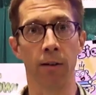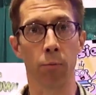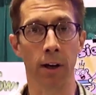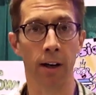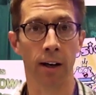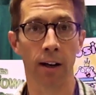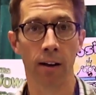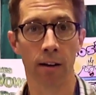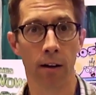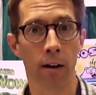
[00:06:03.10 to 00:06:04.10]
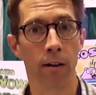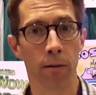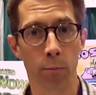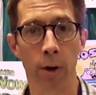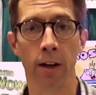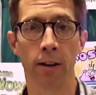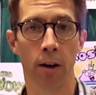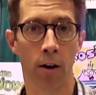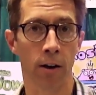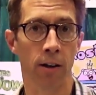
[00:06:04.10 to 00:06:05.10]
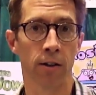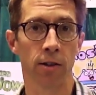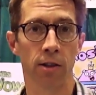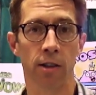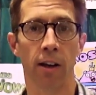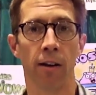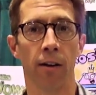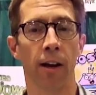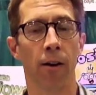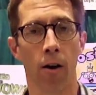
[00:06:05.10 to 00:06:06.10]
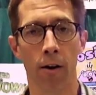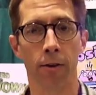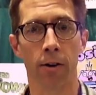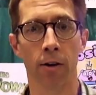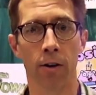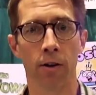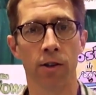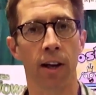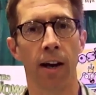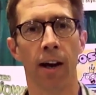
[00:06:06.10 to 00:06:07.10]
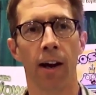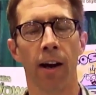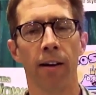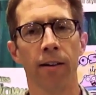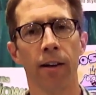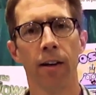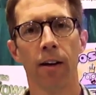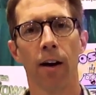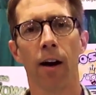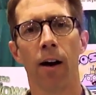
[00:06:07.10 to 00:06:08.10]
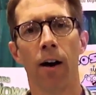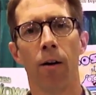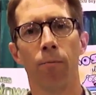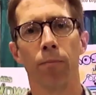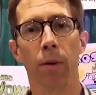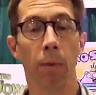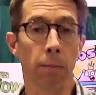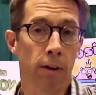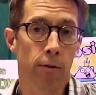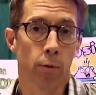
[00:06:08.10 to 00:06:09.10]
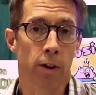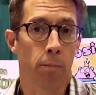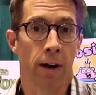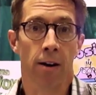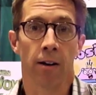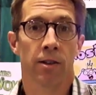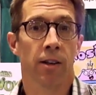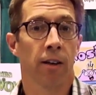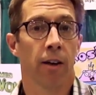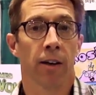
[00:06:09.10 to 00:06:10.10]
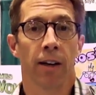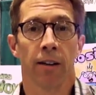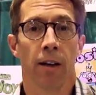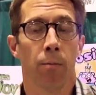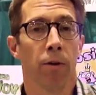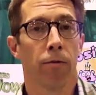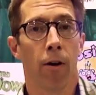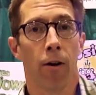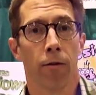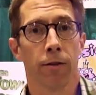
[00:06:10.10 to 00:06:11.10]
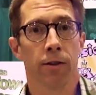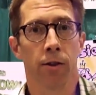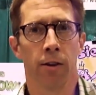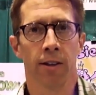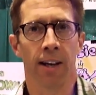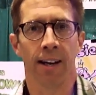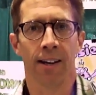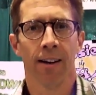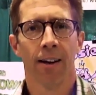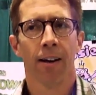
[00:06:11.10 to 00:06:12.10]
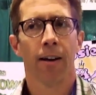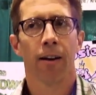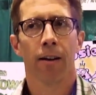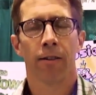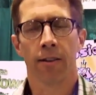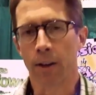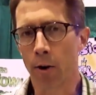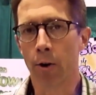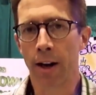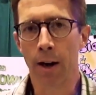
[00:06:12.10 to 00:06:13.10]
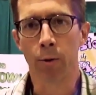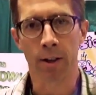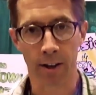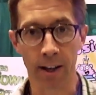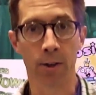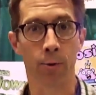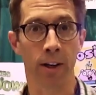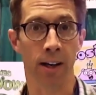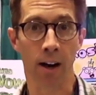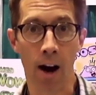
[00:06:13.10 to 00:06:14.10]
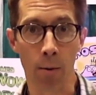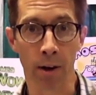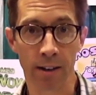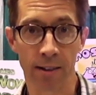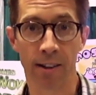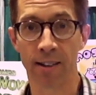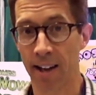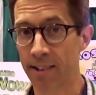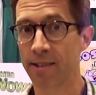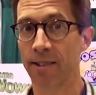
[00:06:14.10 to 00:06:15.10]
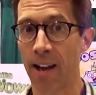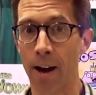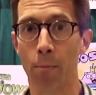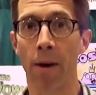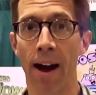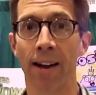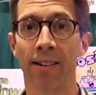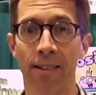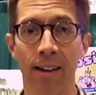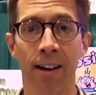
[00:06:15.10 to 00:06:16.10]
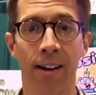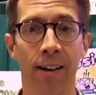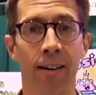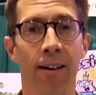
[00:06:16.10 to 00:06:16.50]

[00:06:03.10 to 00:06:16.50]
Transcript: and bringing in the artists and authors, and maybe even with the parents, you know, getting them involved so that they're okay with their kids reading comics, and that's not a bad thing.